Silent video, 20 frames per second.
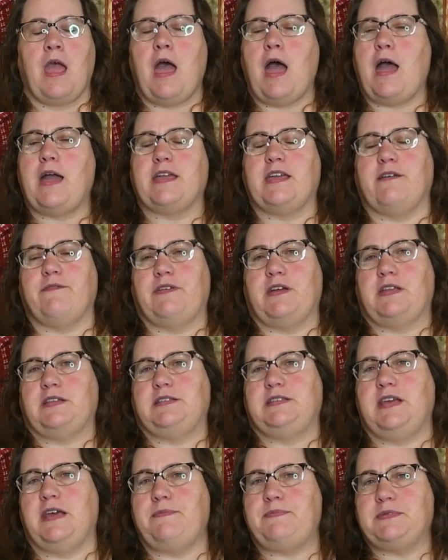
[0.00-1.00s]
I give
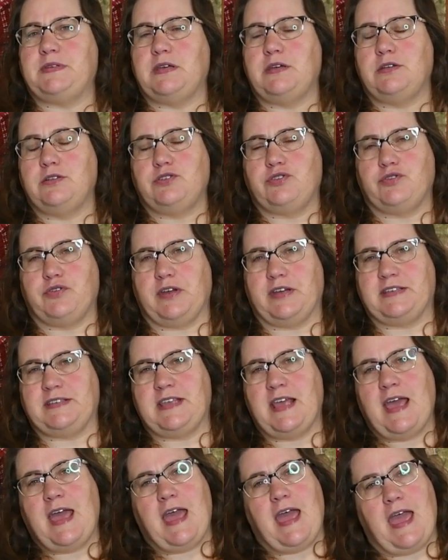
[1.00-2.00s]
tips, tricks,
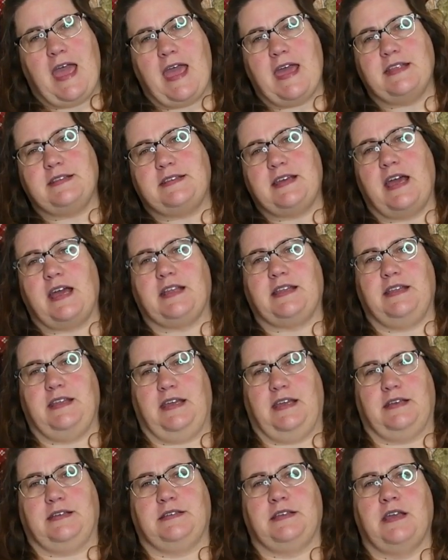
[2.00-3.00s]
and
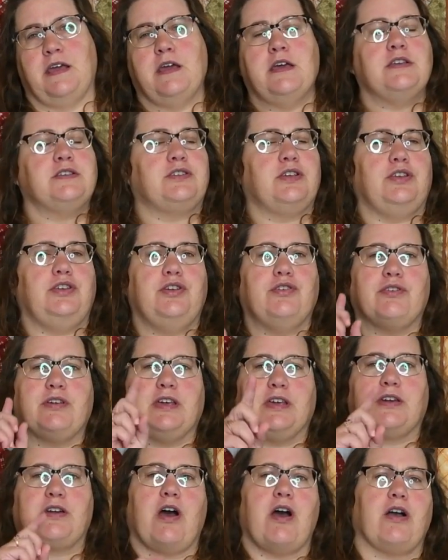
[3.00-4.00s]
techniques so you
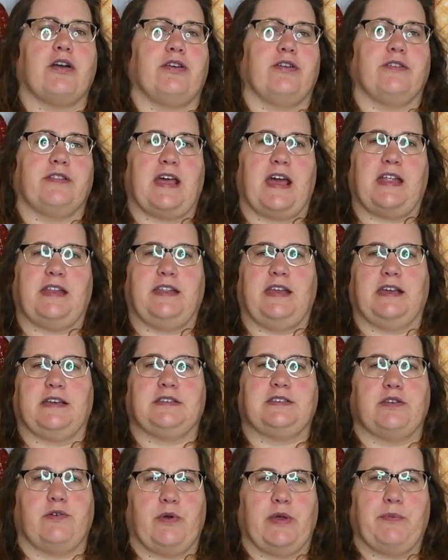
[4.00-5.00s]
can conquer that
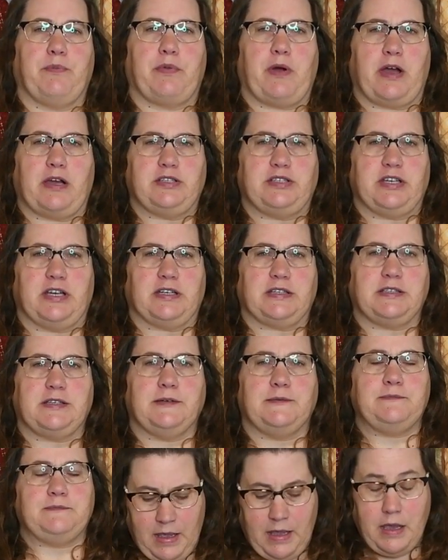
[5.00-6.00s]
next sewing project.
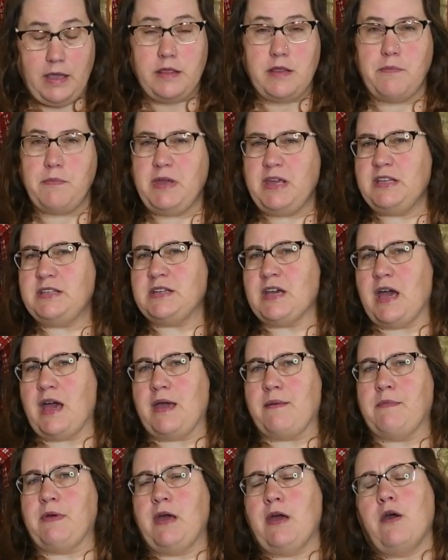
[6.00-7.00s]
In the
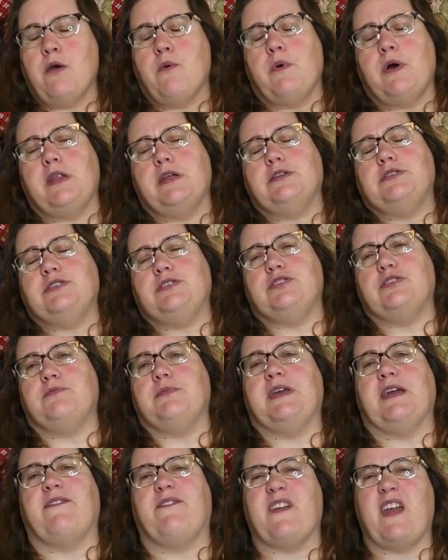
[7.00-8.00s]
meantime, why don't you do
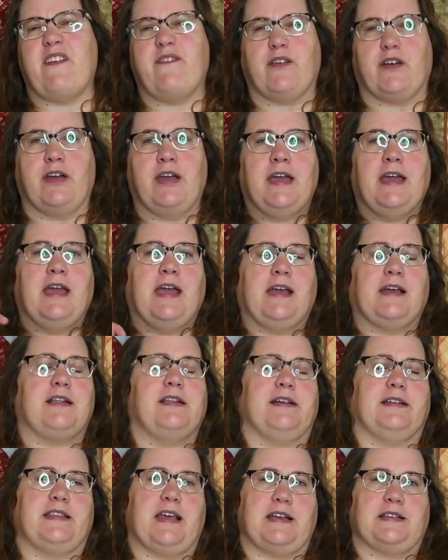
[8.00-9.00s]
me a favor and
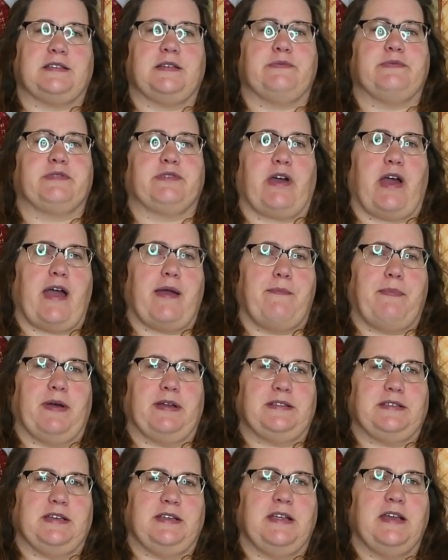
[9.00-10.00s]
click that subscribe
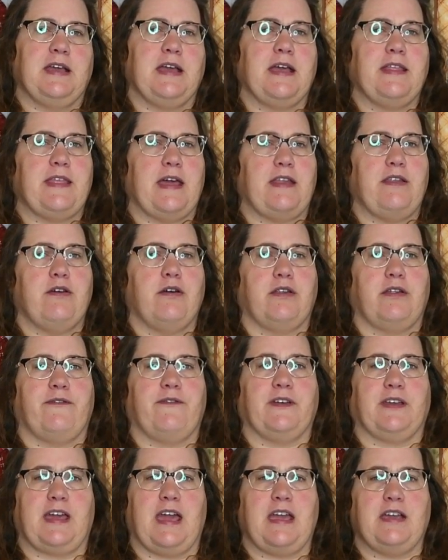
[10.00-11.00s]
button and that
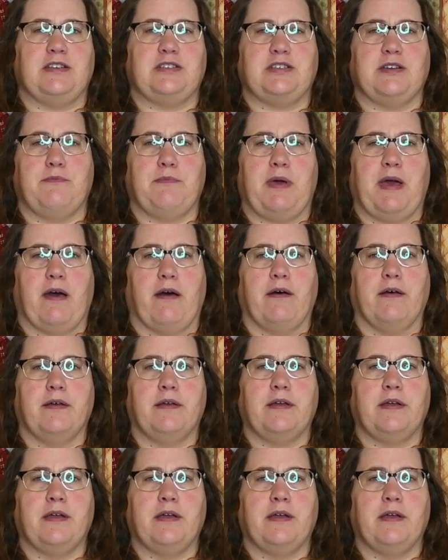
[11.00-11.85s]
notification bell.